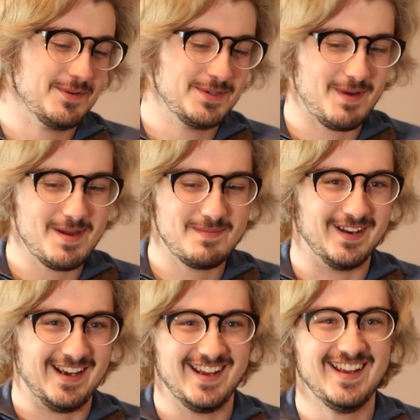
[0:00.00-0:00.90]
Where's my
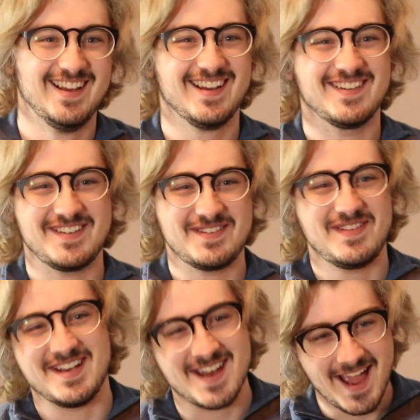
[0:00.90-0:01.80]
money? What do you
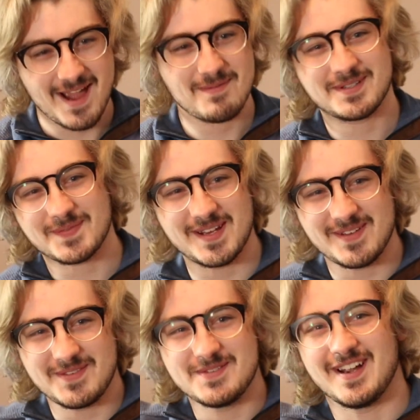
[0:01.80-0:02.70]
mean? How much money
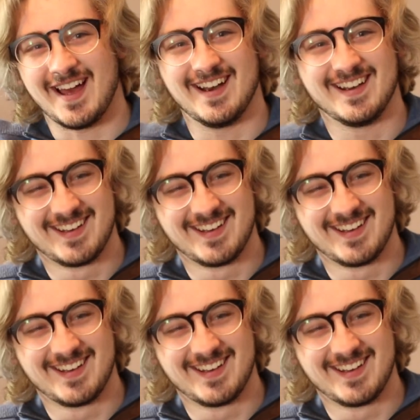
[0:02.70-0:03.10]
have you got?